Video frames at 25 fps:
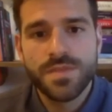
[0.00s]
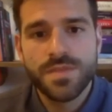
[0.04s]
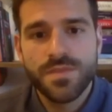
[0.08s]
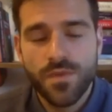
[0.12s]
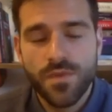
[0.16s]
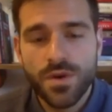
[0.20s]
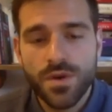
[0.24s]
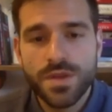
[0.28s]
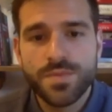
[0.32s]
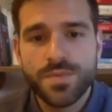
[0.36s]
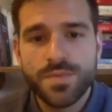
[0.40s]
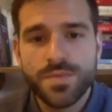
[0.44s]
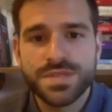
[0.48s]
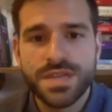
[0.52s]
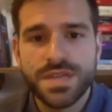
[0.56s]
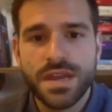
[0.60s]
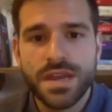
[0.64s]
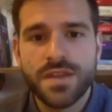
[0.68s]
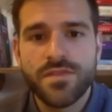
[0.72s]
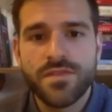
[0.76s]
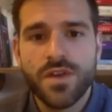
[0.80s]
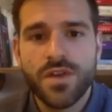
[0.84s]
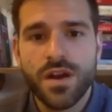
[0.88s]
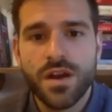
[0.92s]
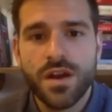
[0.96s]
40%
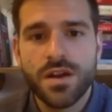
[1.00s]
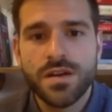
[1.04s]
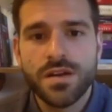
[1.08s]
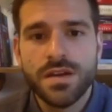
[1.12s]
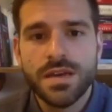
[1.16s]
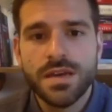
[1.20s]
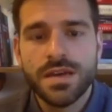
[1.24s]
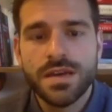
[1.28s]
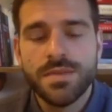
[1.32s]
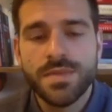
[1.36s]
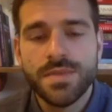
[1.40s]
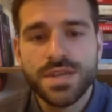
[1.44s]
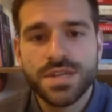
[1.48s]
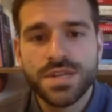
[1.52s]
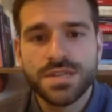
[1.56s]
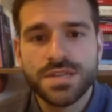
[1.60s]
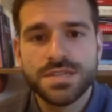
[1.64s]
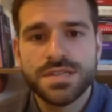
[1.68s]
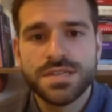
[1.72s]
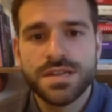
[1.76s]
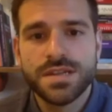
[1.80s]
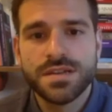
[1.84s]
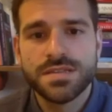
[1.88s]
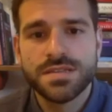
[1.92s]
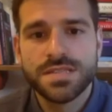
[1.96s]
of our emissions
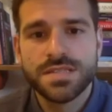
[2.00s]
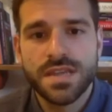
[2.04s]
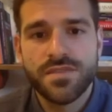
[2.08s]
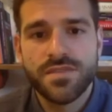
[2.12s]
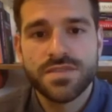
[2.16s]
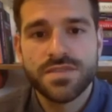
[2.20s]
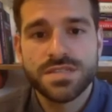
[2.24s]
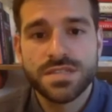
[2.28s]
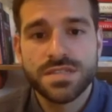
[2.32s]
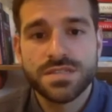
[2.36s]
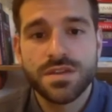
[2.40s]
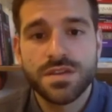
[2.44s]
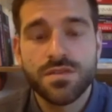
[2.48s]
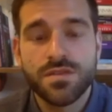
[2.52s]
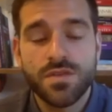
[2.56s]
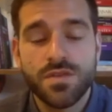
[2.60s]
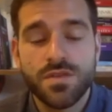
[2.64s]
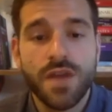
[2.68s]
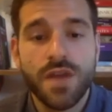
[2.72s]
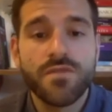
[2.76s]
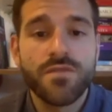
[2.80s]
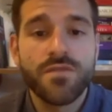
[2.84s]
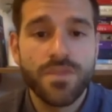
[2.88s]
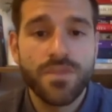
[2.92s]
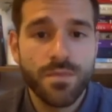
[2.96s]
here in San Francisco
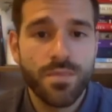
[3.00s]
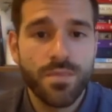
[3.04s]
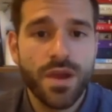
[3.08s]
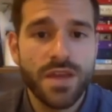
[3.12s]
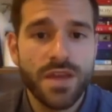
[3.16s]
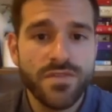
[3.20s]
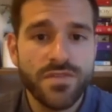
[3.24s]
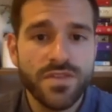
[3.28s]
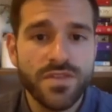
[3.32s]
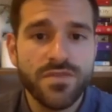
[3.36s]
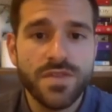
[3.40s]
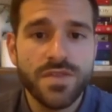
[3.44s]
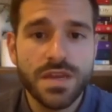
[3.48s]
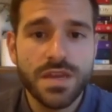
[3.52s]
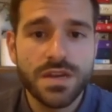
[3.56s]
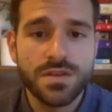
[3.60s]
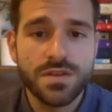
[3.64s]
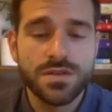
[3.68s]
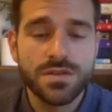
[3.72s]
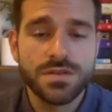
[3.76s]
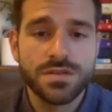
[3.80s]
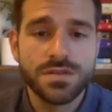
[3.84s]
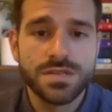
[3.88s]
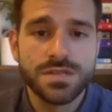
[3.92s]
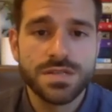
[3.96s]
come from private
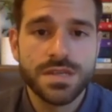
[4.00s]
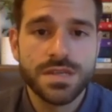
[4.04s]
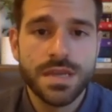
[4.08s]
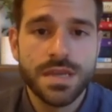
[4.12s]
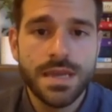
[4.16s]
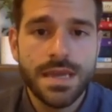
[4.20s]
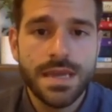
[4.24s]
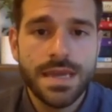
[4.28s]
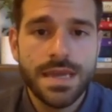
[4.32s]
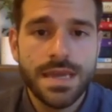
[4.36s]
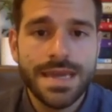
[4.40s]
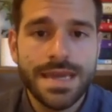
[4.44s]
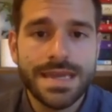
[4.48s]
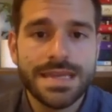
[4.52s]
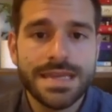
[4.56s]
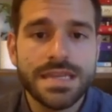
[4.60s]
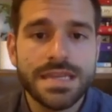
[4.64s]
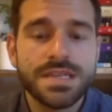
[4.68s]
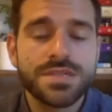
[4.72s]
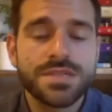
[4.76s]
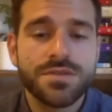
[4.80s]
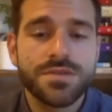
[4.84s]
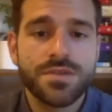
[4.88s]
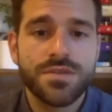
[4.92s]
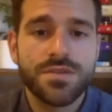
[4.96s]
vehicles. And
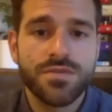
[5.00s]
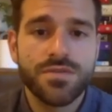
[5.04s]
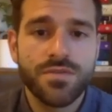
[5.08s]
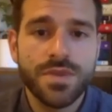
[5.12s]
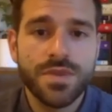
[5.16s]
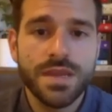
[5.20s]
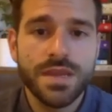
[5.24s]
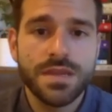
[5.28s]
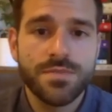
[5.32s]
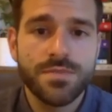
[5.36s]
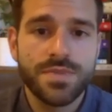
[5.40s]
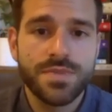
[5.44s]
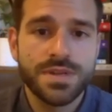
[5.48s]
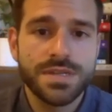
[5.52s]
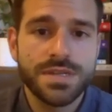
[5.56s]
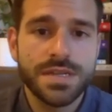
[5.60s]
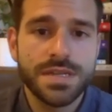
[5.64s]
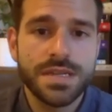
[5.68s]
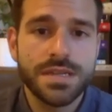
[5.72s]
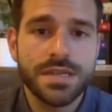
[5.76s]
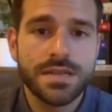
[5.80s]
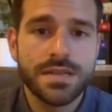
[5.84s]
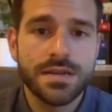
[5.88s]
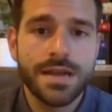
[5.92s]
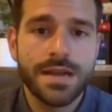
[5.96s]
District 3 in
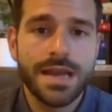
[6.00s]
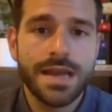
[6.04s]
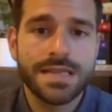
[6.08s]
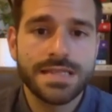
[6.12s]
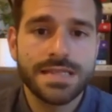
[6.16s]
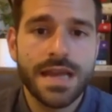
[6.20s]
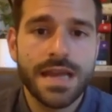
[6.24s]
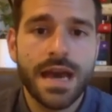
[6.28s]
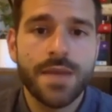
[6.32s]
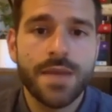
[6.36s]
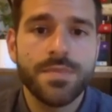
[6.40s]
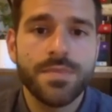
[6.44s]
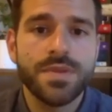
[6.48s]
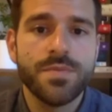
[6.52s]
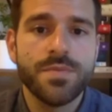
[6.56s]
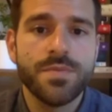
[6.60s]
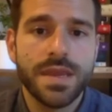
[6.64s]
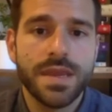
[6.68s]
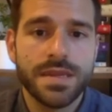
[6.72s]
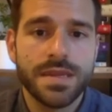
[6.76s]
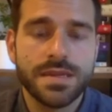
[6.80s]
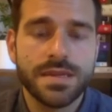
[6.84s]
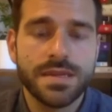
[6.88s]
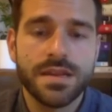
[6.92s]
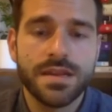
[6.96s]
particular has not been
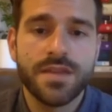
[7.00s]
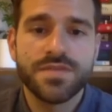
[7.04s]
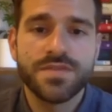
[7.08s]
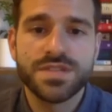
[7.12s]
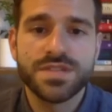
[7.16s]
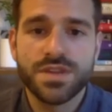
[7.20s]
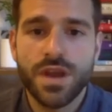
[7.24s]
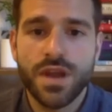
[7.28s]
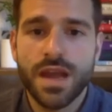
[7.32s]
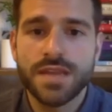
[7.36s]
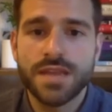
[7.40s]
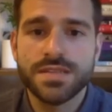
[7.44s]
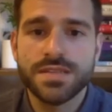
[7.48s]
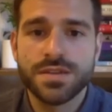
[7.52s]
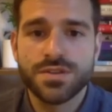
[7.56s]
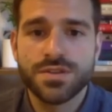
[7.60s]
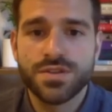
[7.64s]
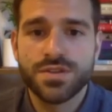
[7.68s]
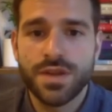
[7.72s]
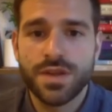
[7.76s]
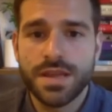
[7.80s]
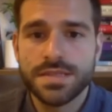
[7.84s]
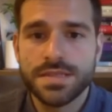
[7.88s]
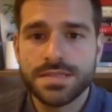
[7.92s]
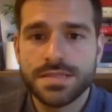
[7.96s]
making enough strides on
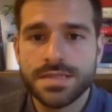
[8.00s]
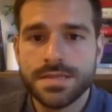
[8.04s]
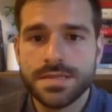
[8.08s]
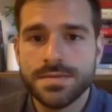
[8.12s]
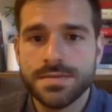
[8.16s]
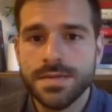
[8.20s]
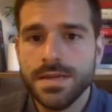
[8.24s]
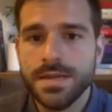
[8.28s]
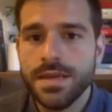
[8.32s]
transit.